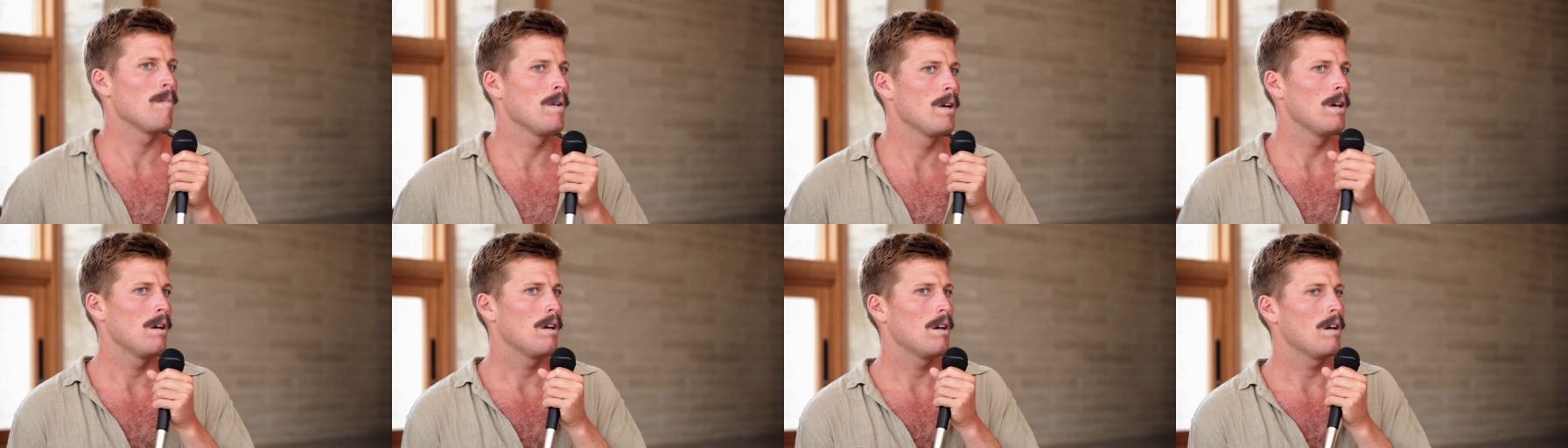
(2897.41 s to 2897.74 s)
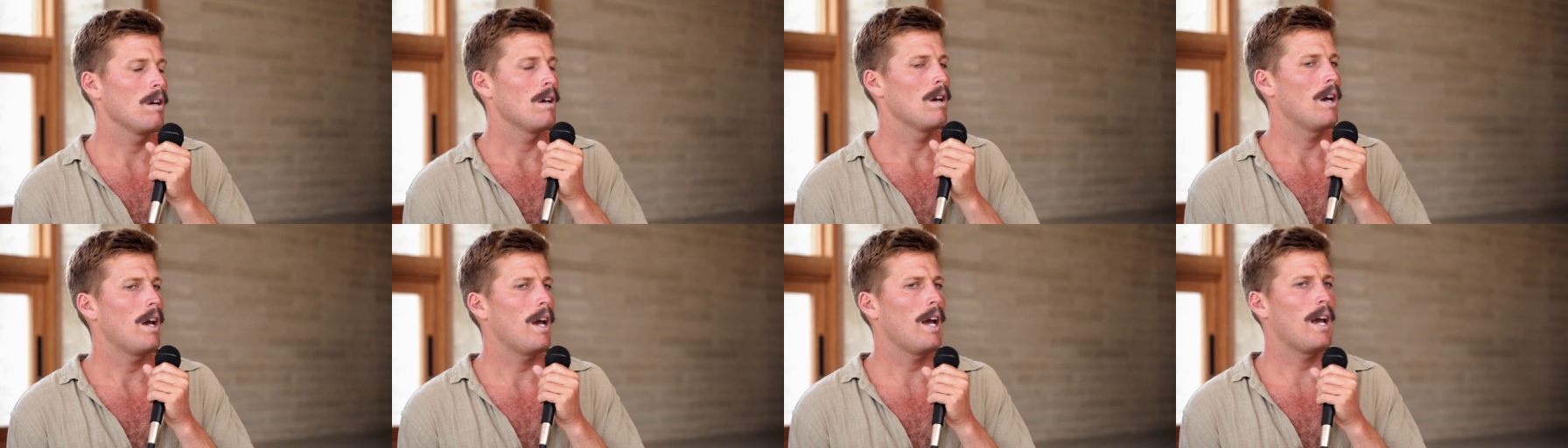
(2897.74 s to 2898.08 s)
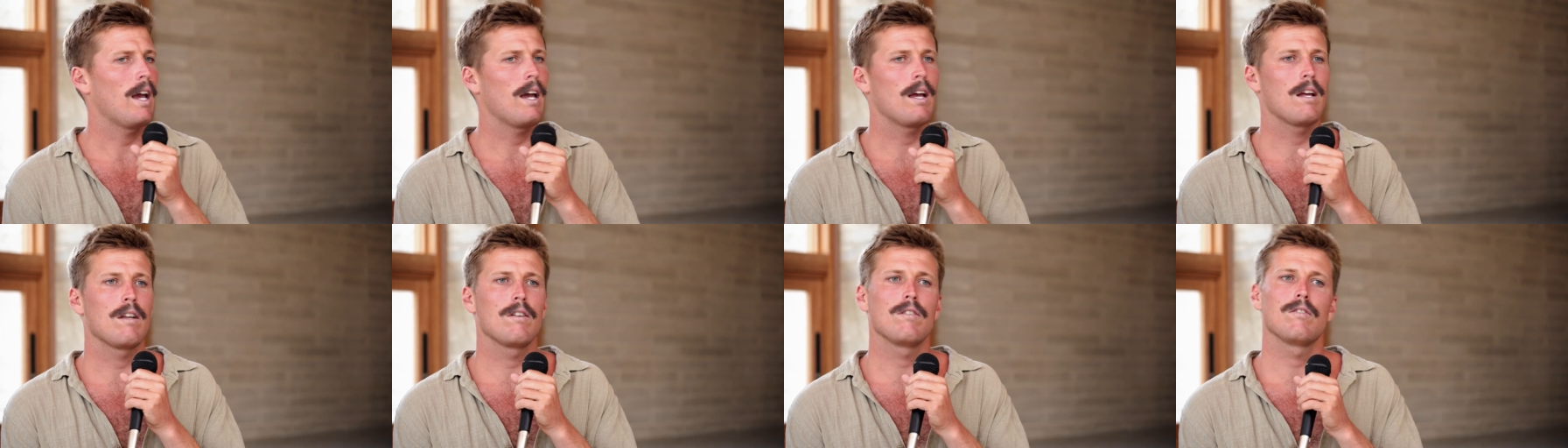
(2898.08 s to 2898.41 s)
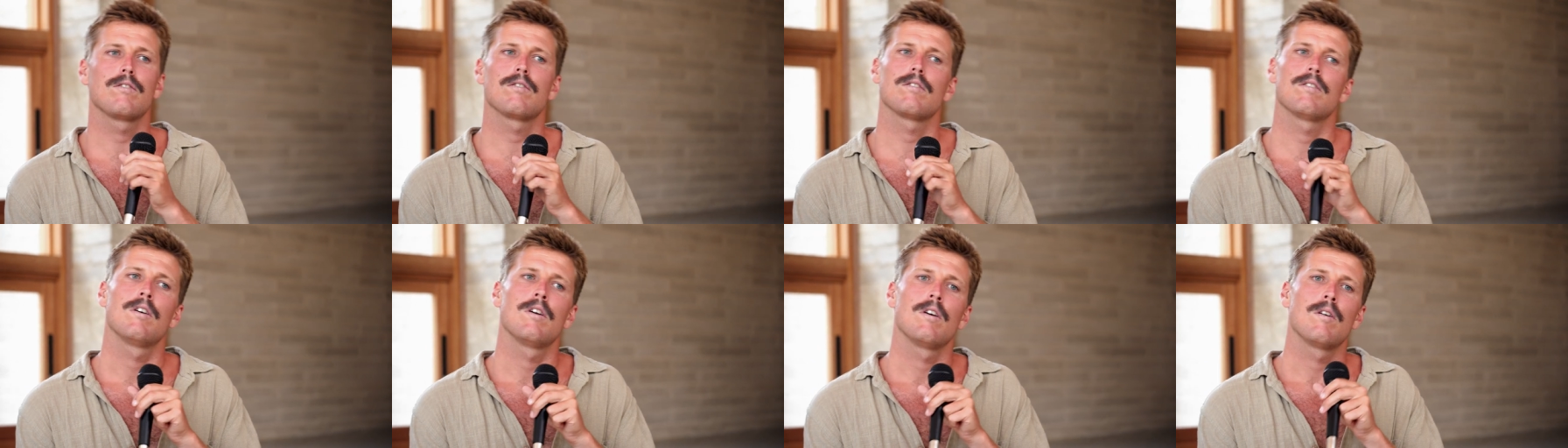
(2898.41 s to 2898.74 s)
Of course.
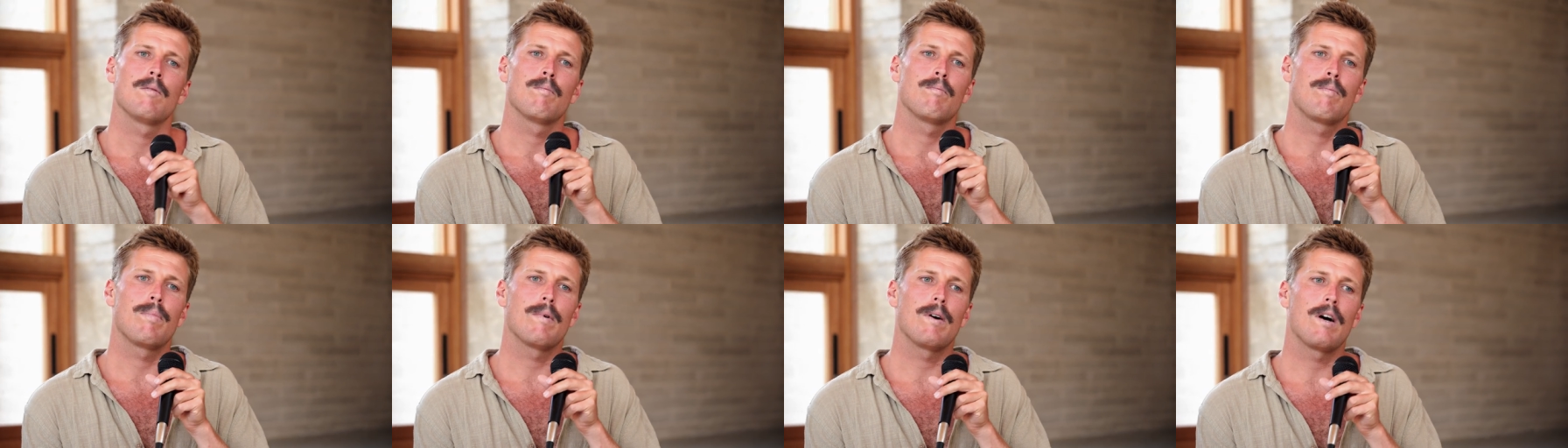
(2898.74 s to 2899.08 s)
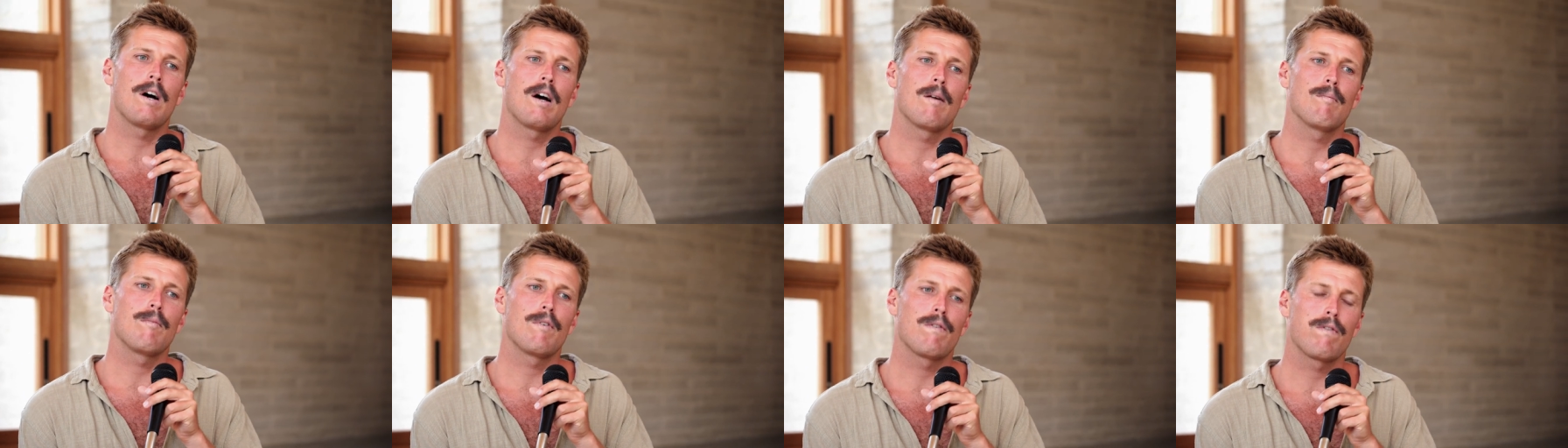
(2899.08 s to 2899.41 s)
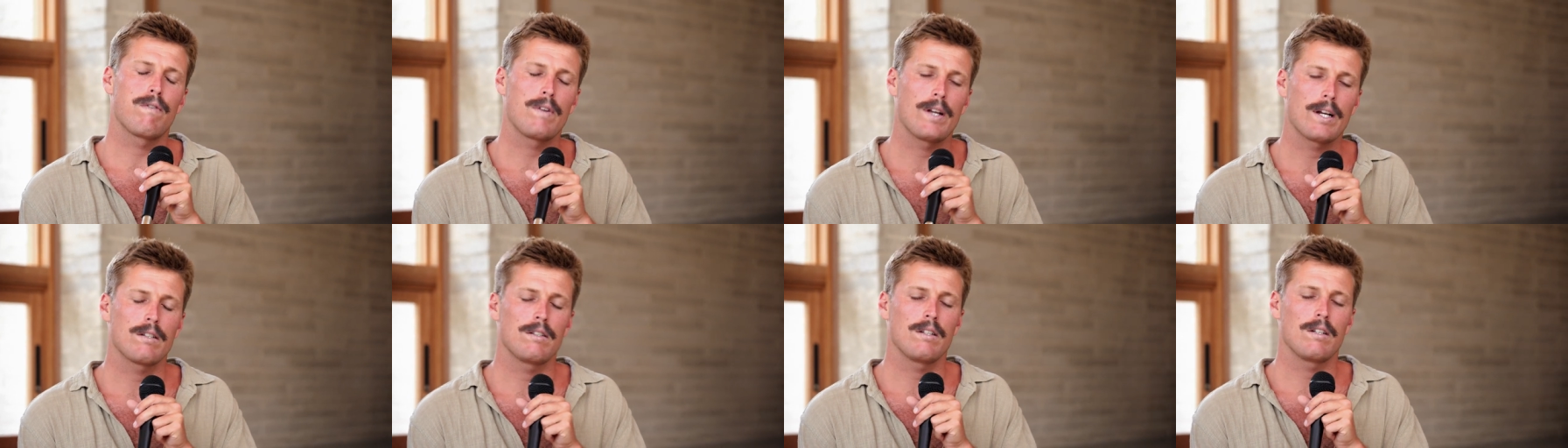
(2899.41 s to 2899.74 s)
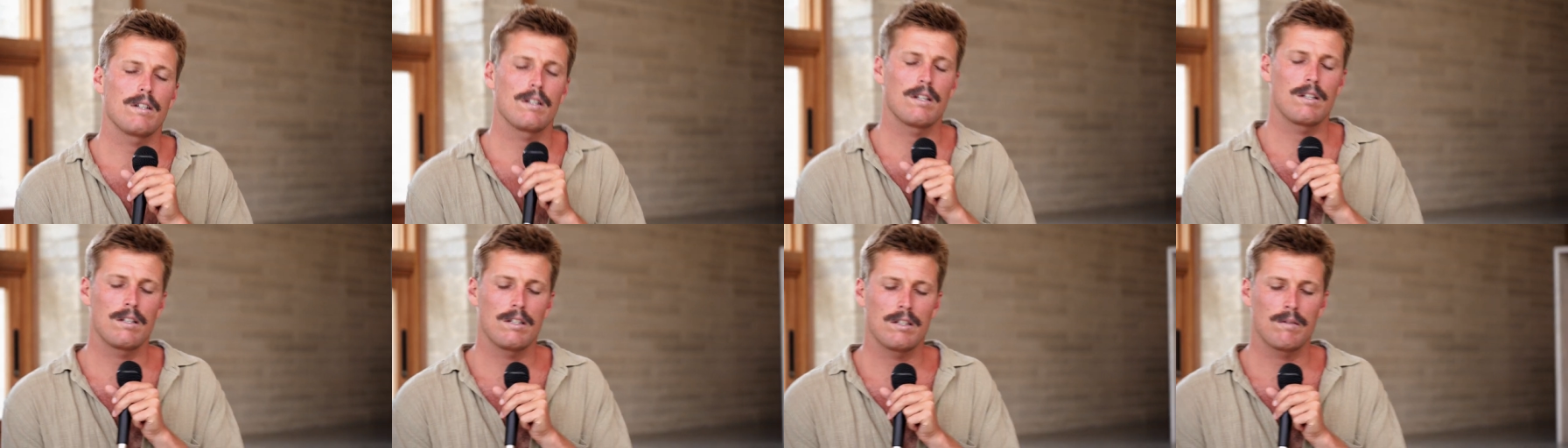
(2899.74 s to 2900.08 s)
And I'm
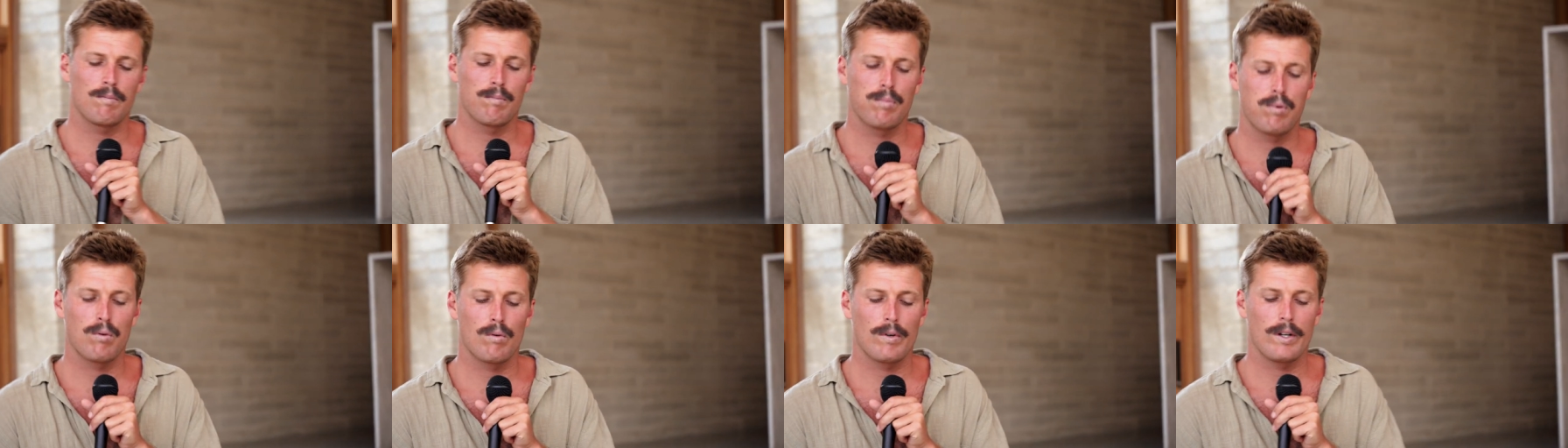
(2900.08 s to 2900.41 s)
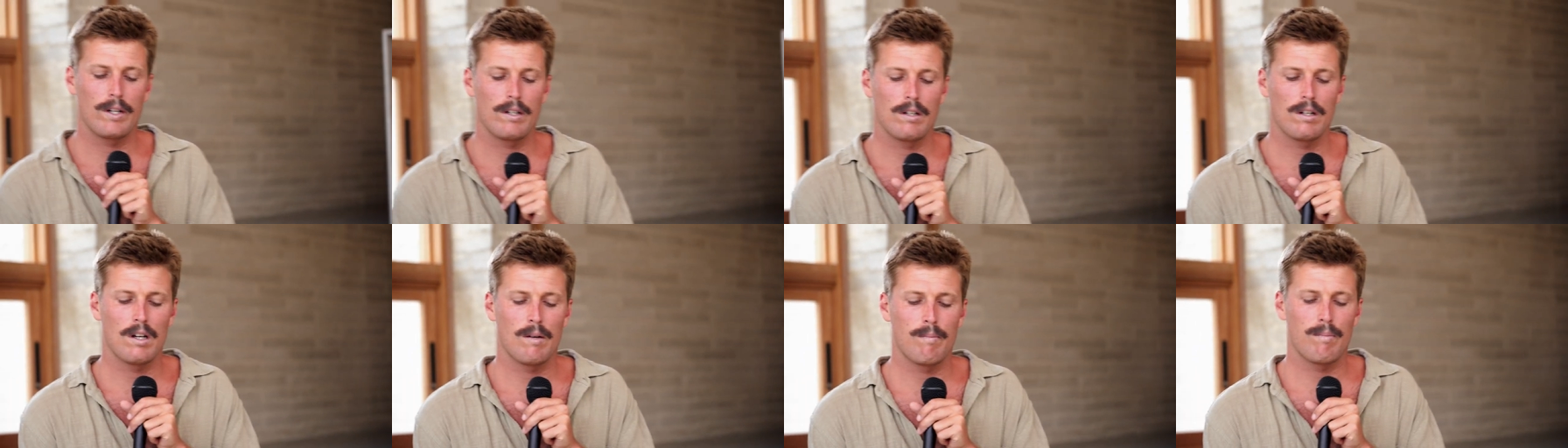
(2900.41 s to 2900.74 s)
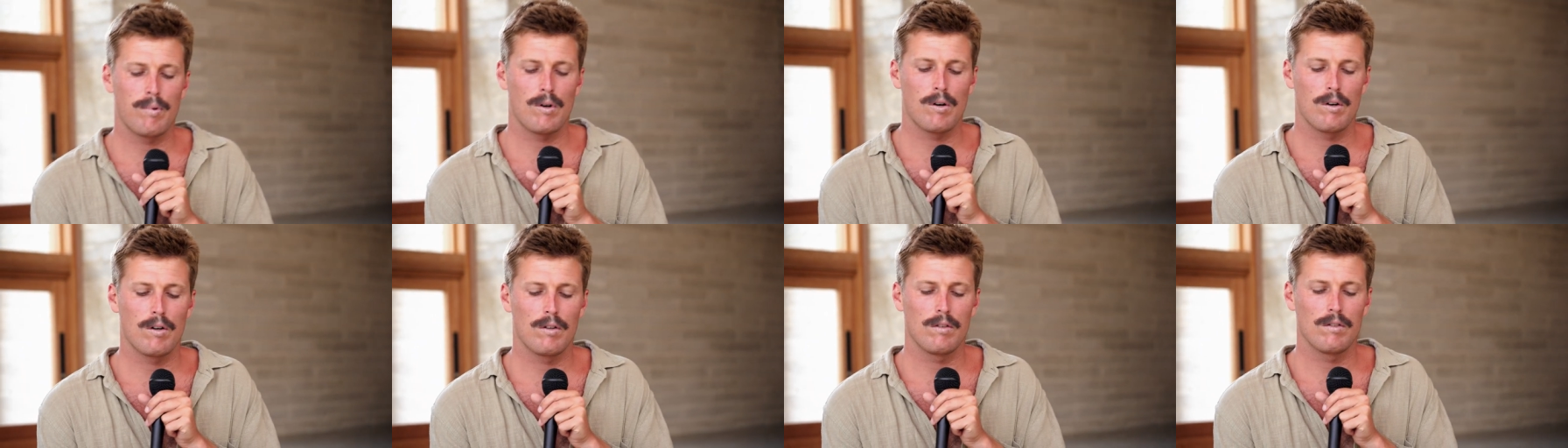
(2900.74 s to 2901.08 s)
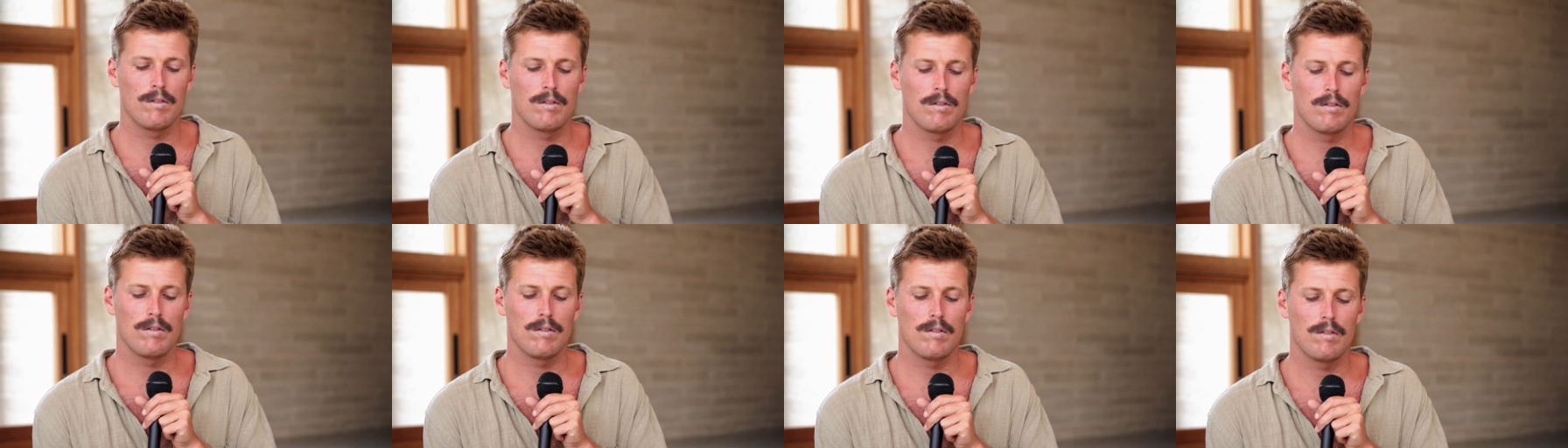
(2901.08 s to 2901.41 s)
reflecting at this point
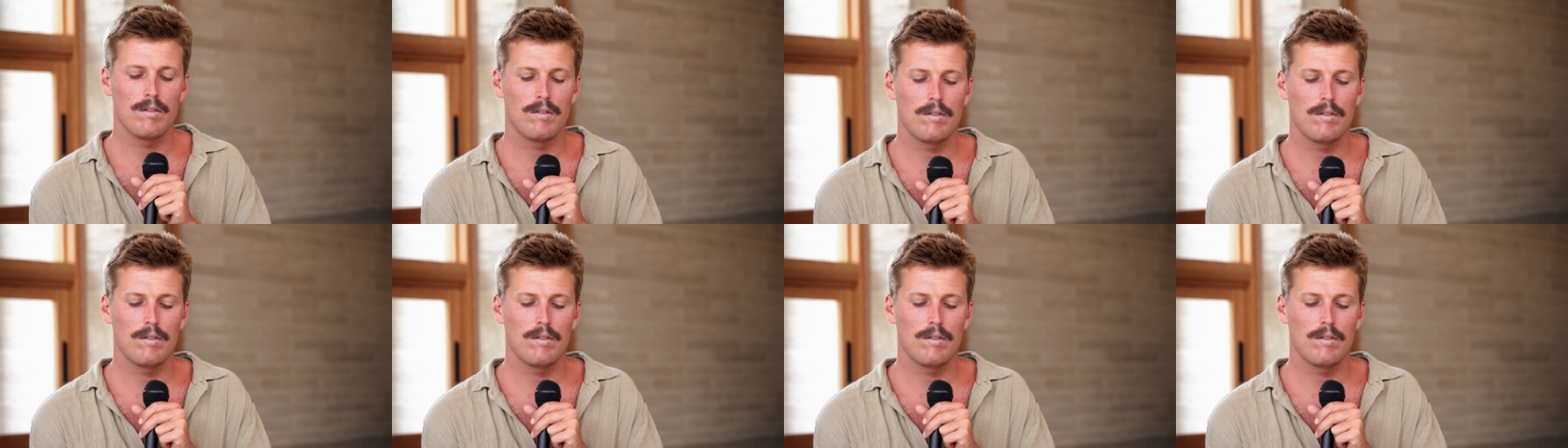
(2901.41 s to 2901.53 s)
upon